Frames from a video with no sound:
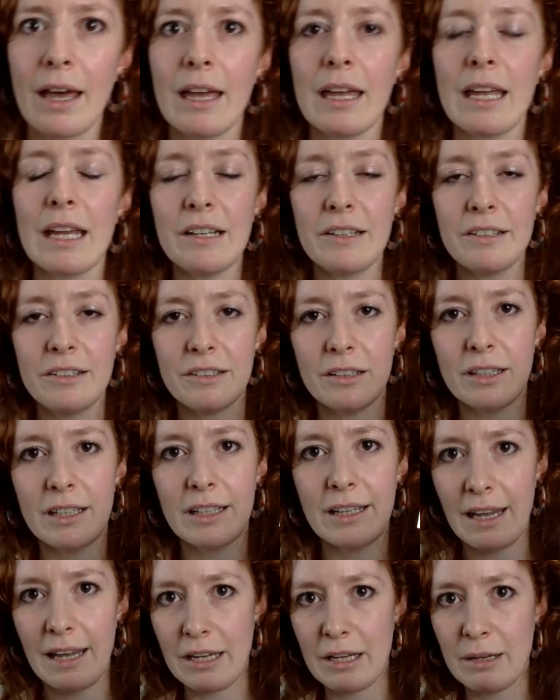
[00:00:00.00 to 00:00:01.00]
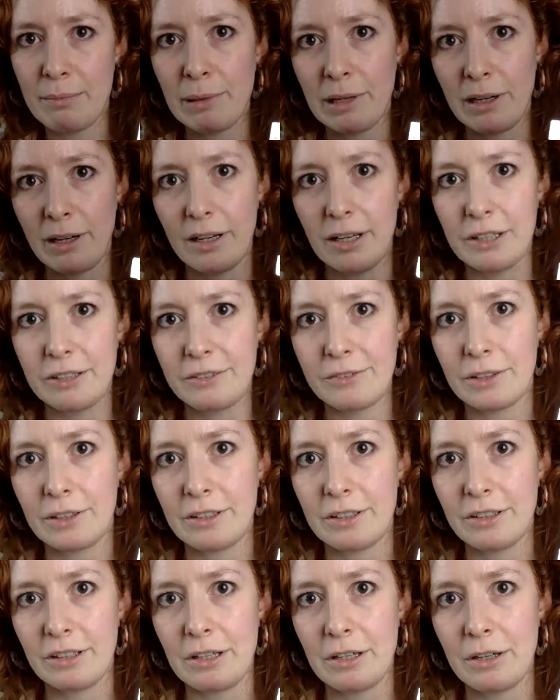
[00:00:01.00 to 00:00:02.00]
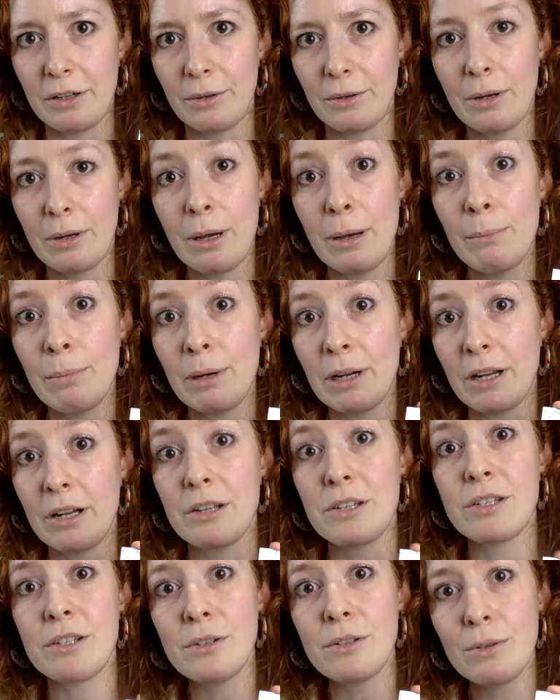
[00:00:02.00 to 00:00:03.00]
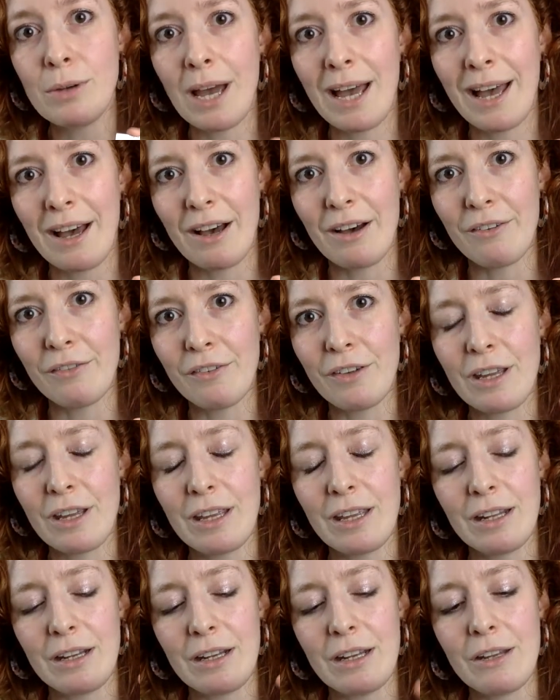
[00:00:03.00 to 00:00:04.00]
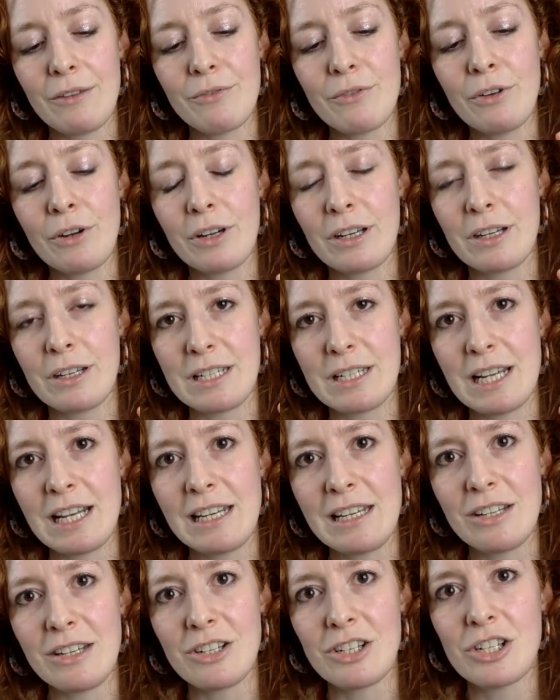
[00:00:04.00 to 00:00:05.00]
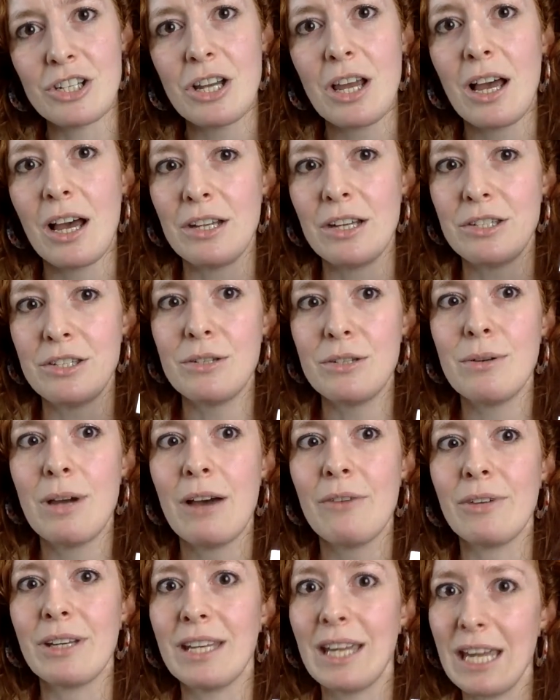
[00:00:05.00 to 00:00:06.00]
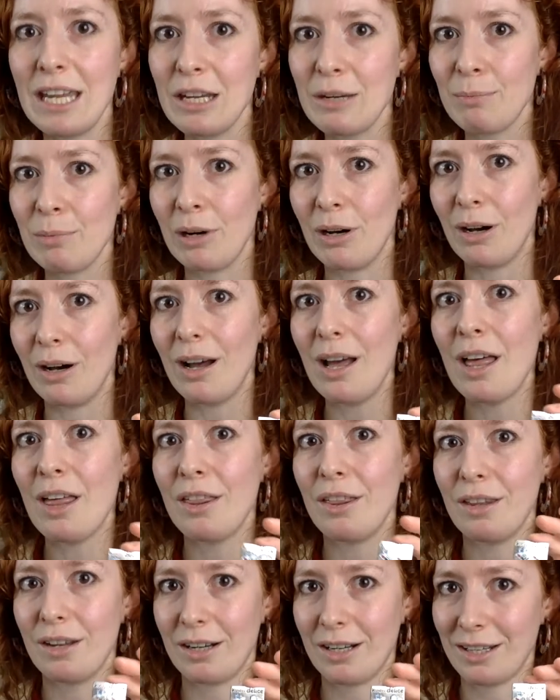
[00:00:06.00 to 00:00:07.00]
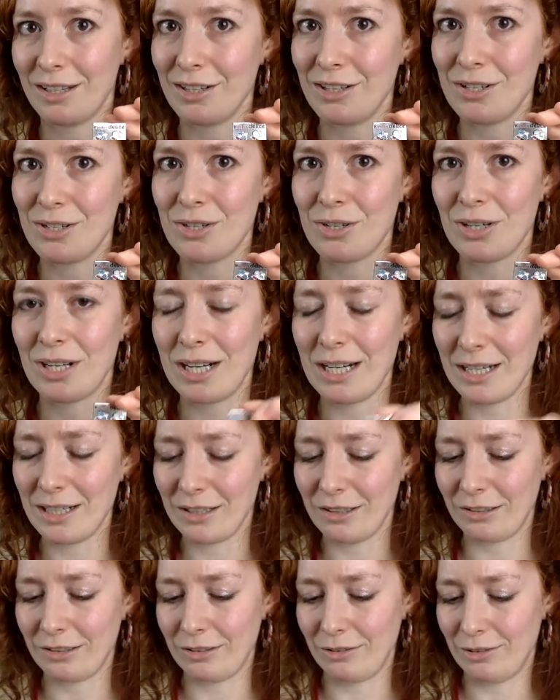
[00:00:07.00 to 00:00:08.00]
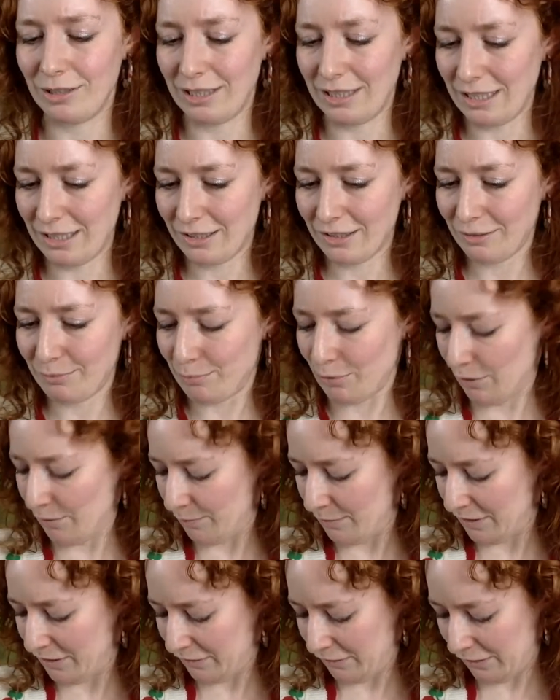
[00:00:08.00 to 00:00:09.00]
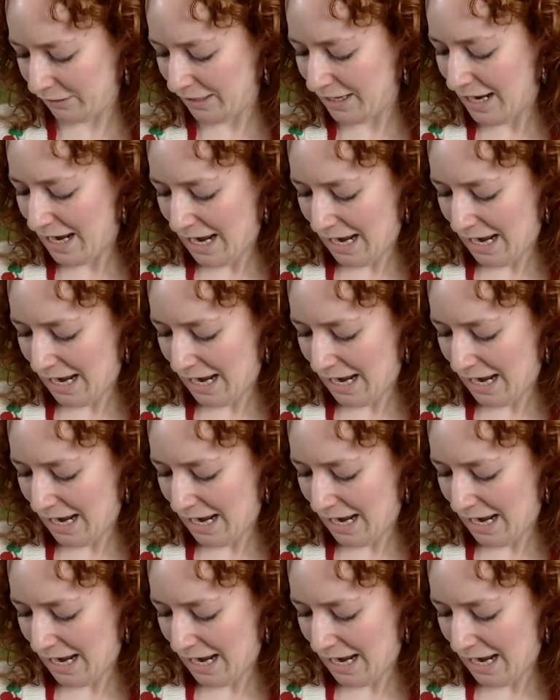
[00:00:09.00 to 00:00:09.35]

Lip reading: It's a cake bar as far as I know, but I do have, if not a Delice, I do have a cake bar that I can try. So let us pop this on.